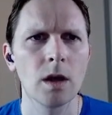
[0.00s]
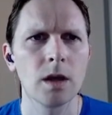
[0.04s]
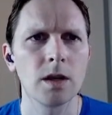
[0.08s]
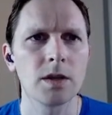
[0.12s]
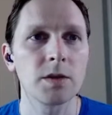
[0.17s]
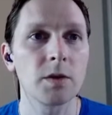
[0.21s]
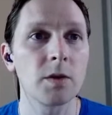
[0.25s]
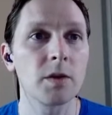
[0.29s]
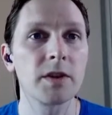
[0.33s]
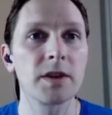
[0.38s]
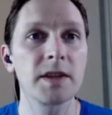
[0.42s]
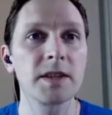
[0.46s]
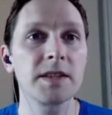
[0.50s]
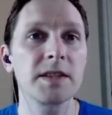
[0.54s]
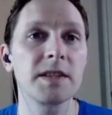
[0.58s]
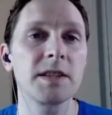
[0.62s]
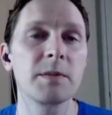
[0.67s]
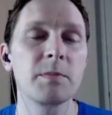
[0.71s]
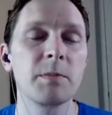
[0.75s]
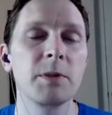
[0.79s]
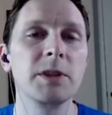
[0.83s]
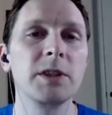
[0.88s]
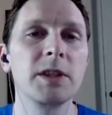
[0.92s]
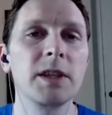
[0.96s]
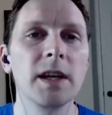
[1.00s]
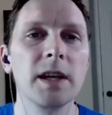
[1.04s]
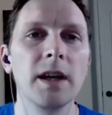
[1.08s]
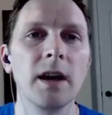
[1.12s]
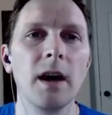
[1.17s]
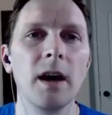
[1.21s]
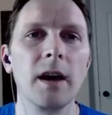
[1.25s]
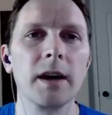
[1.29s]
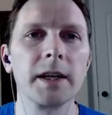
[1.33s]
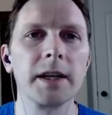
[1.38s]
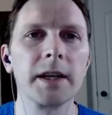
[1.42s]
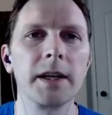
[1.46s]
So this is BuildKit
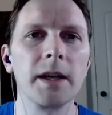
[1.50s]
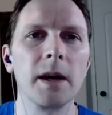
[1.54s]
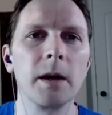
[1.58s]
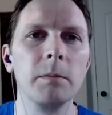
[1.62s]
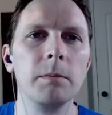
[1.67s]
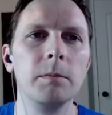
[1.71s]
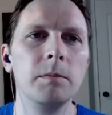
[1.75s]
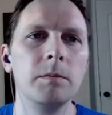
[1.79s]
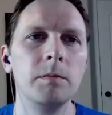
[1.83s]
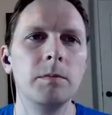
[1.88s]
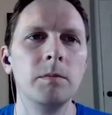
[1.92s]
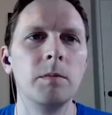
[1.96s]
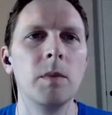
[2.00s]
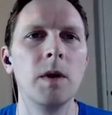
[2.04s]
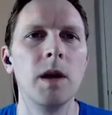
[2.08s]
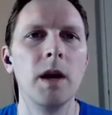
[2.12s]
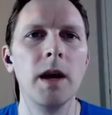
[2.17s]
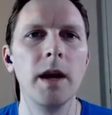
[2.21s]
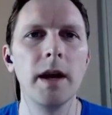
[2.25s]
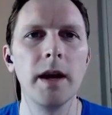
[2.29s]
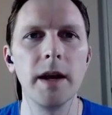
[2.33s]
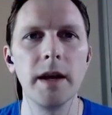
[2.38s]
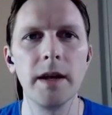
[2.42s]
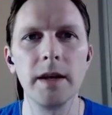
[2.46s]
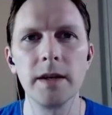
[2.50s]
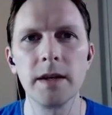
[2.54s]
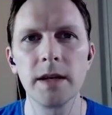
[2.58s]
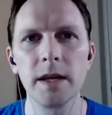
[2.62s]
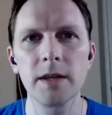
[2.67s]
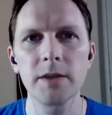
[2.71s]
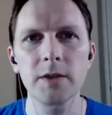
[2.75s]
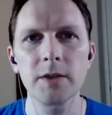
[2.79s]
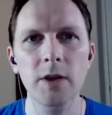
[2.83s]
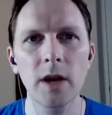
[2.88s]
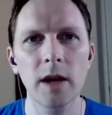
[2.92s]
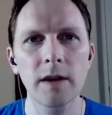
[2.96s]
on GitHub, and
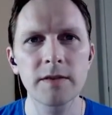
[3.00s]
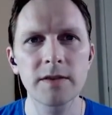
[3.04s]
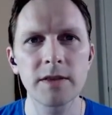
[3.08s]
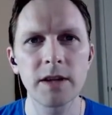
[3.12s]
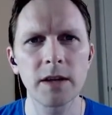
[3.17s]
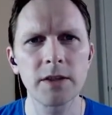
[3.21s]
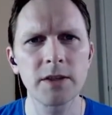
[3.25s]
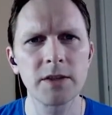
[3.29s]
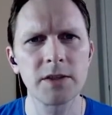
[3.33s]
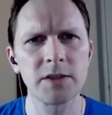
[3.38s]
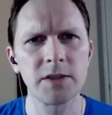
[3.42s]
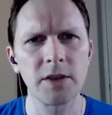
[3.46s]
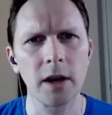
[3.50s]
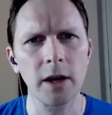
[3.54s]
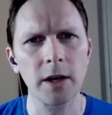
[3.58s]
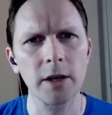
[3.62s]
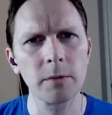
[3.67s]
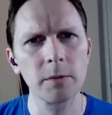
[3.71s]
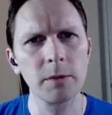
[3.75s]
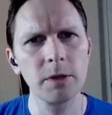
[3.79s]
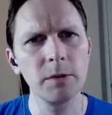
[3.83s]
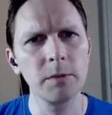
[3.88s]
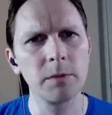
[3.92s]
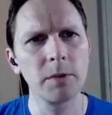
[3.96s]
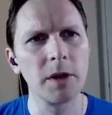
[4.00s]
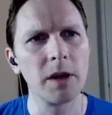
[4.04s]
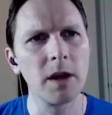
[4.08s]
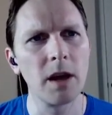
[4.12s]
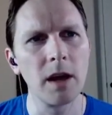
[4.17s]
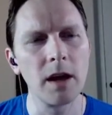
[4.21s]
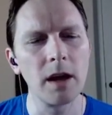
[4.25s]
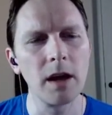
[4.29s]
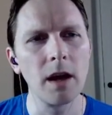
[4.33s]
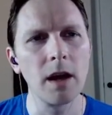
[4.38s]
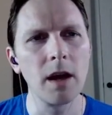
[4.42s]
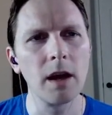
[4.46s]
it drives not just Docker build,
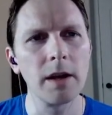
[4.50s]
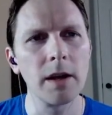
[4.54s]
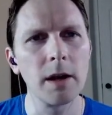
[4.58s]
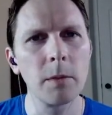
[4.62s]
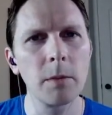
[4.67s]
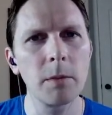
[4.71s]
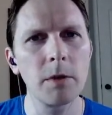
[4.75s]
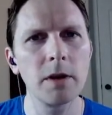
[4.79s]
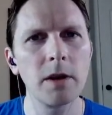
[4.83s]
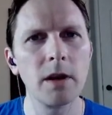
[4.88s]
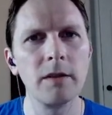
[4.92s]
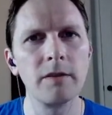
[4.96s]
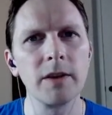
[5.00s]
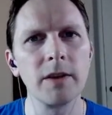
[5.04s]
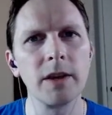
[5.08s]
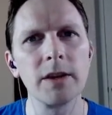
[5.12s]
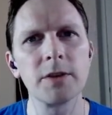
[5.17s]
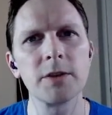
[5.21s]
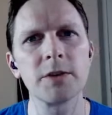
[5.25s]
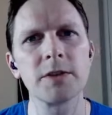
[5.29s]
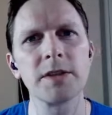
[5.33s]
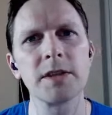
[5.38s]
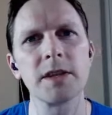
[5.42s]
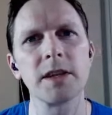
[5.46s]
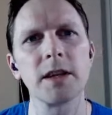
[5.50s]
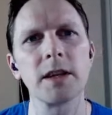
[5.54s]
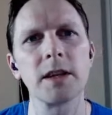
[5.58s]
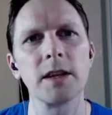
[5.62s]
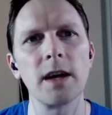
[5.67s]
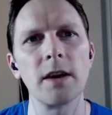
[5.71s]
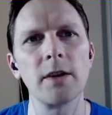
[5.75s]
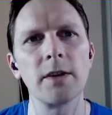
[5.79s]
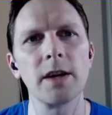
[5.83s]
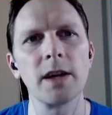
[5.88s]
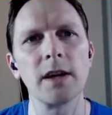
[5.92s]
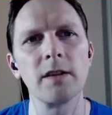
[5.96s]
but a number of interesting
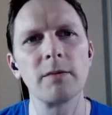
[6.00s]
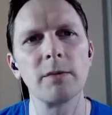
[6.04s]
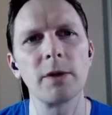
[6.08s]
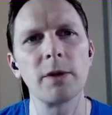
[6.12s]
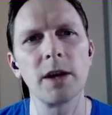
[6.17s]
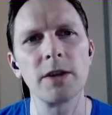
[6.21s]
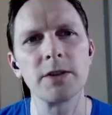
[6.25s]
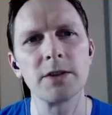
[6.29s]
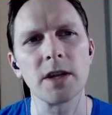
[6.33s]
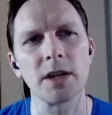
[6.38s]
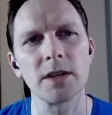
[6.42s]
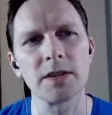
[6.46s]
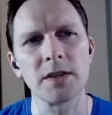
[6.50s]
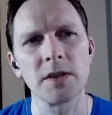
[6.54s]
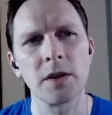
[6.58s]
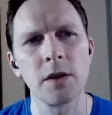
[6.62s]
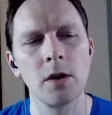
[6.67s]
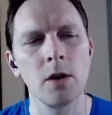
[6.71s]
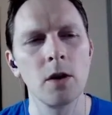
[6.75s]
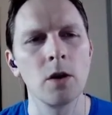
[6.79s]
cloud native projects.